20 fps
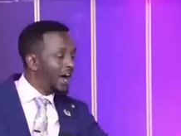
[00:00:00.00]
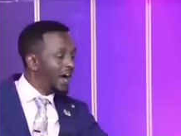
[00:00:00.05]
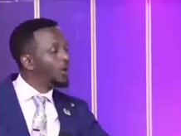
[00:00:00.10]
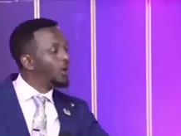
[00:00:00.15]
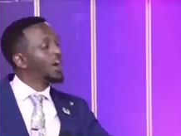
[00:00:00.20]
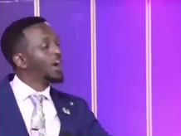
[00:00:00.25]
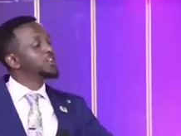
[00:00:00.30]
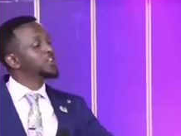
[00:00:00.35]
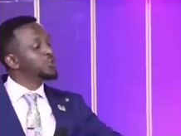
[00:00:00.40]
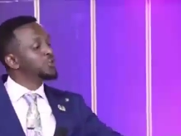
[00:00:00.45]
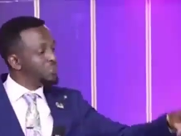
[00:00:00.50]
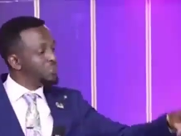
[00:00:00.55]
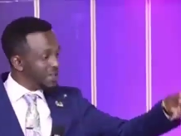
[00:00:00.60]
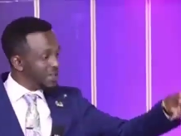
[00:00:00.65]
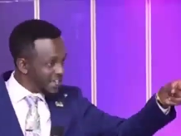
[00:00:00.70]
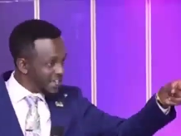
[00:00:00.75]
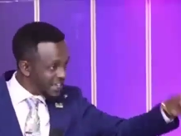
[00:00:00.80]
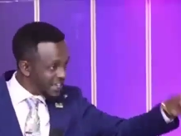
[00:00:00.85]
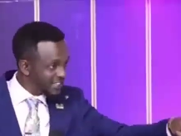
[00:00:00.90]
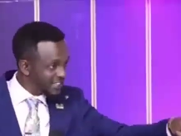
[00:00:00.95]
how can you
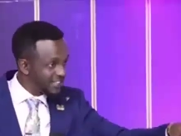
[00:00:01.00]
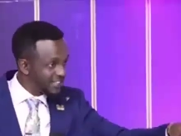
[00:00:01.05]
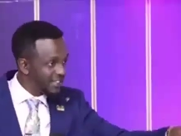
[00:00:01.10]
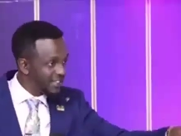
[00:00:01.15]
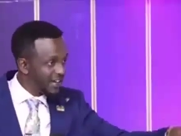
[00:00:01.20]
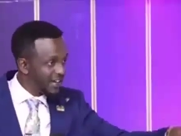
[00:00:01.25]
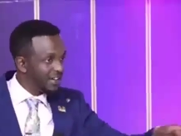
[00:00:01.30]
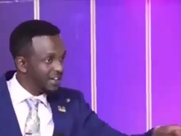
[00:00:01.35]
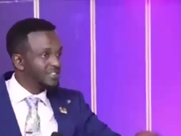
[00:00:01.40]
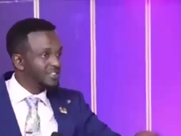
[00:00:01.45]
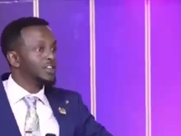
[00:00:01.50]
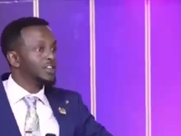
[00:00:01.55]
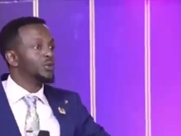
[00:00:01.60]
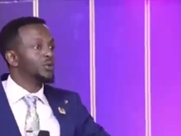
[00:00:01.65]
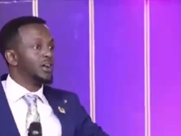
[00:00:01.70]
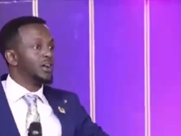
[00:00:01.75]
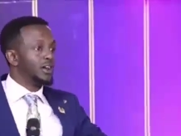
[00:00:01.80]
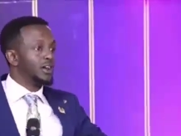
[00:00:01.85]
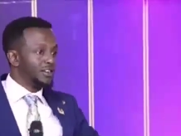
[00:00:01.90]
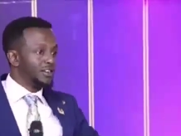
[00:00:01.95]
be his and
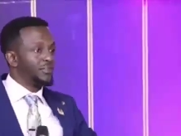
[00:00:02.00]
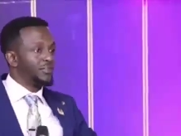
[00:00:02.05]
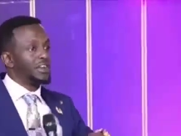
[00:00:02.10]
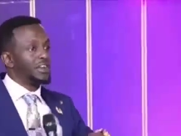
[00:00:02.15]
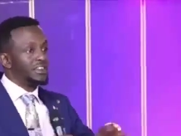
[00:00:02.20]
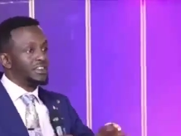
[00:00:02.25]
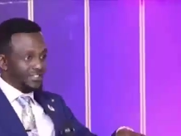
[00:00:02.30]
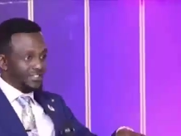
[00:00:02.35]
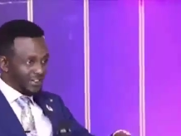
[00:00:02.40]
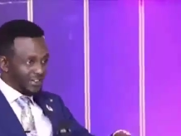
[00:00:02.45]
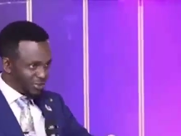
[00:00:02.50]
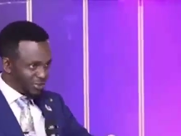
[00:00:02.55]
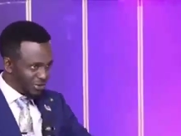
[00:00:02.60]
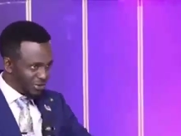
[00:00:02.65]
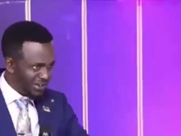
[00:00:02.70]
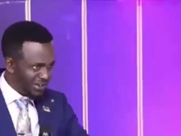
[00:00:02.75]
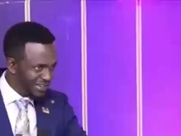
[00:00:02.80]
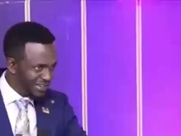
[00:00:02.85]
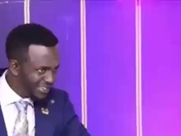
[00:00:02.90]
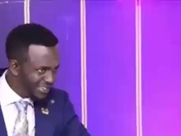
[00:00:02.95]
still you are suffering
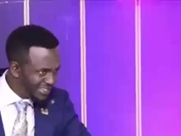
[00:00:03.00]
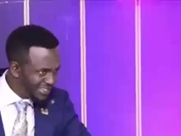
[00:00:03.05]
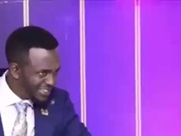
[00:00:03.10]
destruction?